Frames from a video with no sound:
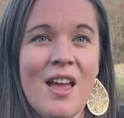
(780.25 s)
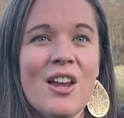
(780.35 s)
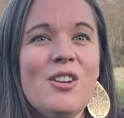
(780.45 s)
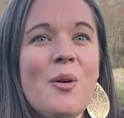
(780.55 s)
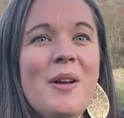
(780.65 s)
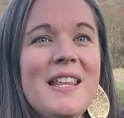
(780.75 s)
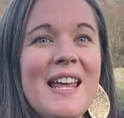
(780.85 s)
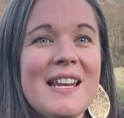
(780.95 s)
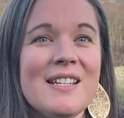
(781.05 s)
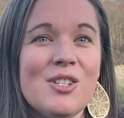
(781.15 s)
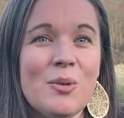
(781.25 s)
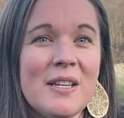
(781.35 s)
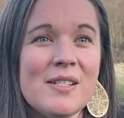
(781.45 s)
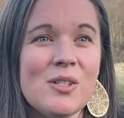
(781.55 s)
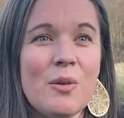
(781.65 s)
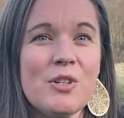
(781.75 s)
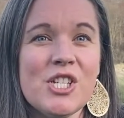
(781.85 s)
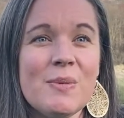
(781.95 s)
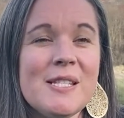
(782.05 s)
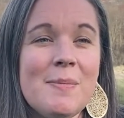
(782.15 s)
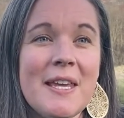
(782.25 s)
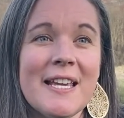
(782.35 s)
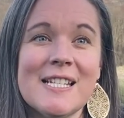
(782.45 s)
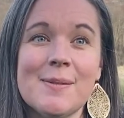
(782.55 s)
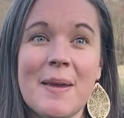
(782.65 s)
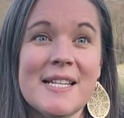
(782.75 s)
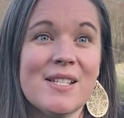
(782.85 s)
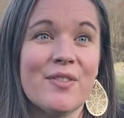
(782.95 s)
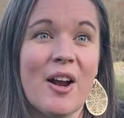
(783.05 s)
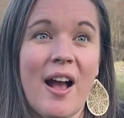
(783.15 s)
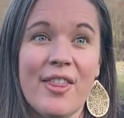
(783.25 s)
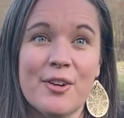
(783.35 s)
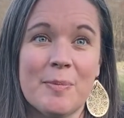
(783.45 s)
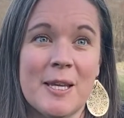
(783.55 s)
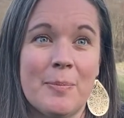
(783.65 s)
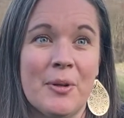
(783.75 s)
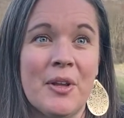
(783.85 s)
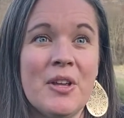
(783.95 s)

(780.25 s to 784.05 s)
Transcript: knowing that in doing so, she was making space for other people